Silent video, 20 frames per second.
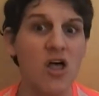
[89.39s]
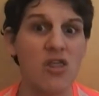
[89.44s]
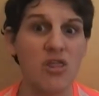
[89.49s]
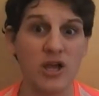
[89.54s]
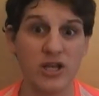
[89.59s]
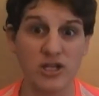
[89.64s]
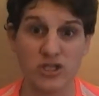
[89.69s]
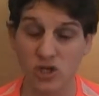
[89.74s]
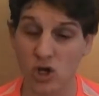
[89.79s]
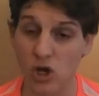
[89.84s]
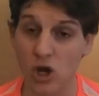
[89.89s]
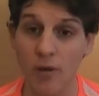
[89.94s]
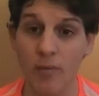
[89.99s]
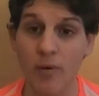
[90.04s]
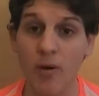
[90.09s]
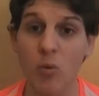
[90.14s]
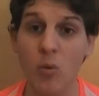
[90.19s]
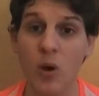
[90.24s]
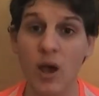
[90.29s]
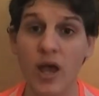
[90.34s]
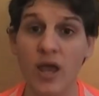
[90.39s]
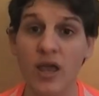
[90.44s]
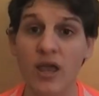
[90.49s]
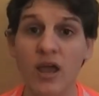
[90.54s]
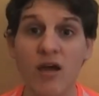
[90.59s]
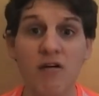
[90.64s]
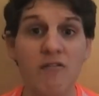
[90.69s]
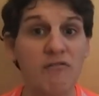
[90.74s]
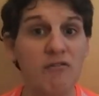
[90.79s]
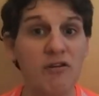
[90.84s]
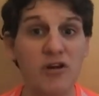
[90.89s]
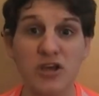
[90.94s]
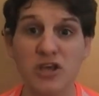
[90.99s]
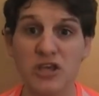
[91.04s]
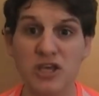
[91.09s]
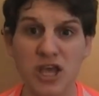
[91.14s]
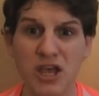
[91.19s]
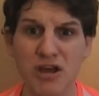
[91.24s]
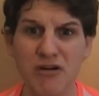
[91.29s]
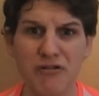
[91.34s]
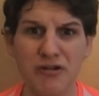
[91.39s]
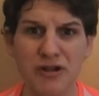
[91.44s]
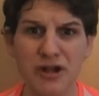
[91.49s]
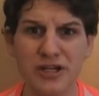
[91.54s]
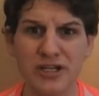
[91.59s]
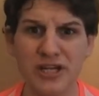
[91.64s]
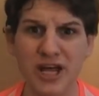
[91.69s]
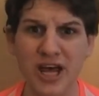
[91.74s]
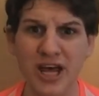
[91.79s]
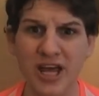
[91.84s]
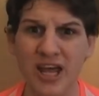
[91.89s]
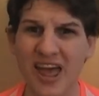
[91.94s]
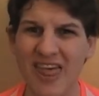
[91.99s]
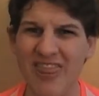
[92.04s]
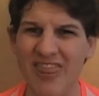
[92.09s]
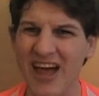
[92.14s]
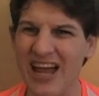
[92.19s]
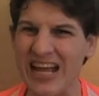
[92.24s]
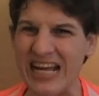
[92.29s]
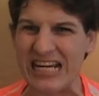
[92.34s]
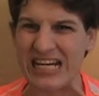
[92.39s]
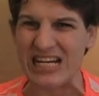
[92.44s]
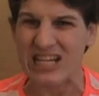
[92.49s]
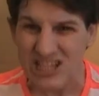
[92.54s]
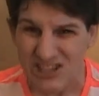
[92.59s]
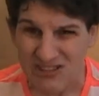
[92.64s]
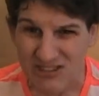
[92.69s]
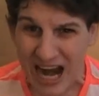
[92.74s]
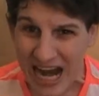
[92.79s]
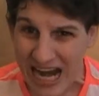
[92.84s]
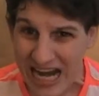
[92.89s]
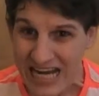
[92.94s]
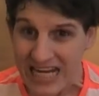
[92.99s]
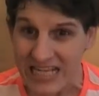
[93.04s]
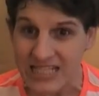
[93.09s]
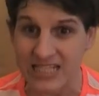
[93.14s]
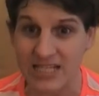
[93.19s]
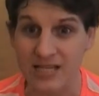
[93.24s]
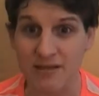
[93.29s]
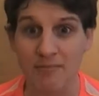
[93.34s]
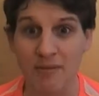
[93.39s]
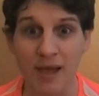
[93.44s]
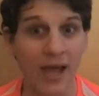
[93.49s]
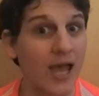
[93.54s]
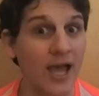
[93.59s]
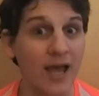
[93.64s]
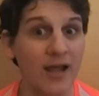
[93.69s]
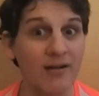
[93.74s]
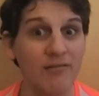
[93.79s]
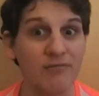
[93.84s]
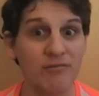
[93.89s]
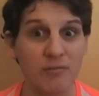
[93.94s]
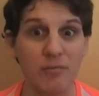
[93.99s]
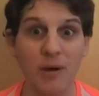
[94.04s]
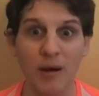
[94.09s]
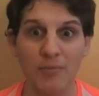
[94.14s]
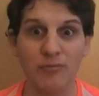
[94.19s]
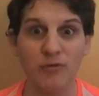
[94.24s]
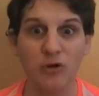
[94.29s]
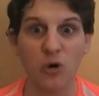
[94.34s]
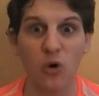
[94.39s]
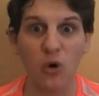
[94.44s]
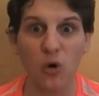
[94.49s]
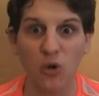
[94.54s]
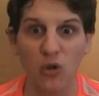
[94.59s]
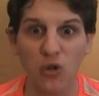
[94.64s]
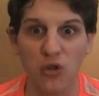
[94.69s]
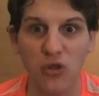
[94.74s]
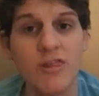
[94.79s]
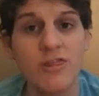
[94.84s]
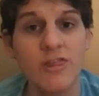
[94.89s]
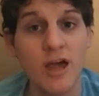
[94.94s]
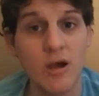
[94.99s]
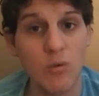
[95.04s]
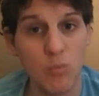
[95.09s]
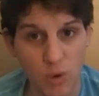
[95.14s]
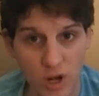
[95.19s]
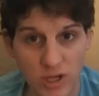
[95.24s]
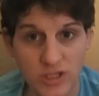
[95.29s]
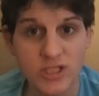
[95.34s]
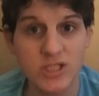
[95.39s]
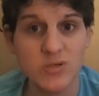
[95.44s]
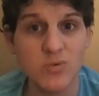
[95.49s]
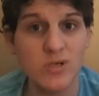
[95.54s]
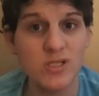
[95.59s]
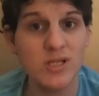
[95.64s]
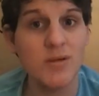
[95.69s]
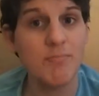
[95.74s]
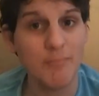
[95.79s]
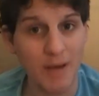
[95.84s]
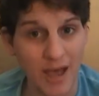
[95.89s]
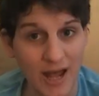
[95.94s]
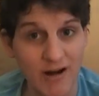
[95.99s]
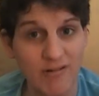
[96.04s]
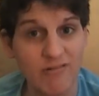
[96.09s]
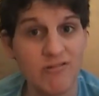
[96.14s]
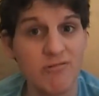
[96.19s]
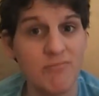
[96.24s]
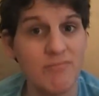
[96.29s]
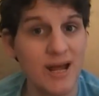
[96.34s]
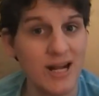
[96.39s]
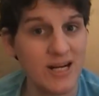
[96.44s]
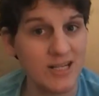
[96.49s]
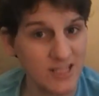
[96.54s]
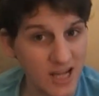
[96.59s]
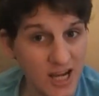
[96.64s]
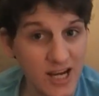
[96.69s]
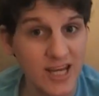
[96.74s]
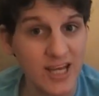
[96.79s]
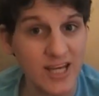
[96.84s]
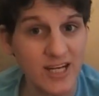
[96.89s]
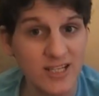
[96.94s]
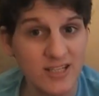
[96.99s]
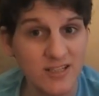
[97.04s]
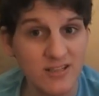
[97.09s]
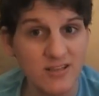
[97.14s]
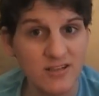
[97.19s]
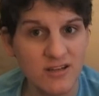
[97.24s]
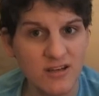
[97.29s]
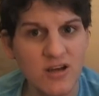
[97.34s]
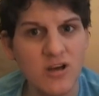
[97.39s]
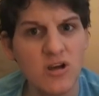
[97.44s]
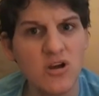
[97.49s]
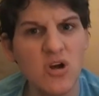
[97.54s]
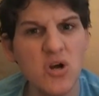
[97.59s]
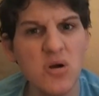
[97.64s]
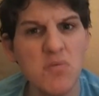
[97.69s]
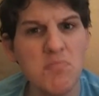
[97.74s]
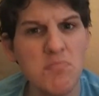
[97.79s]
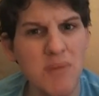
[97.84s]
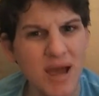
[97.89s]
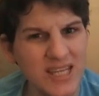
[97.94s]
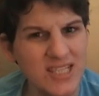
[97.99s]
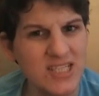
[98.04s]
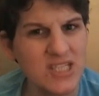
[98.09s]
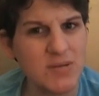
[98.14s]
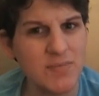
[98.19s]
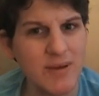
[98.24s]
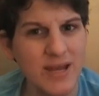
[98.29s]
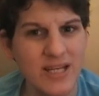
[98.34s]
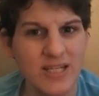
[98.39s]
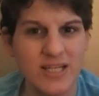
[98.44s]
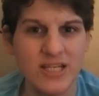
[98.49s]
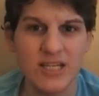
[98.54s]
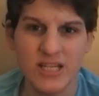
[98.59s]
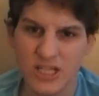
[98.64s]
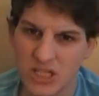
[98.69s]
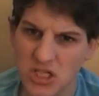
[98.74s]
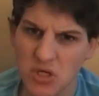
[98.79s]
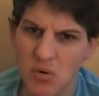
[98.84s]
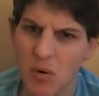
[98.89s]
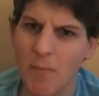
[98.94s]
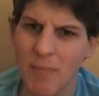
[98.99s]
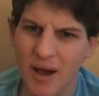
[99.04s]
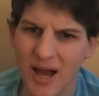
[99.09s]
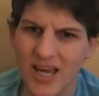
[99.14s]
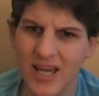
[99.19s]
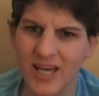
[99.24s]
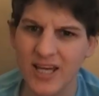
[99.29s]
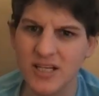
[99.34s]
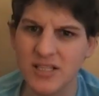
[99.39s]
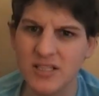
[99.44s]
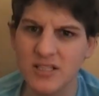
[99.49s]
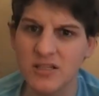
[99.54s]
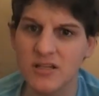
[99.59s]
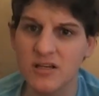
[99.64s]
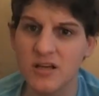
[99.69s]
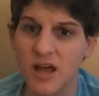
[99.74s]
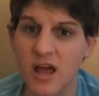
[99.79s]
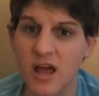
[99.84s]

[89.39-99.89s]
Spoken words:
They took him away for a year and a day, that crazy man from up north. There once was a man from Nantucket who masturbated into a bucket.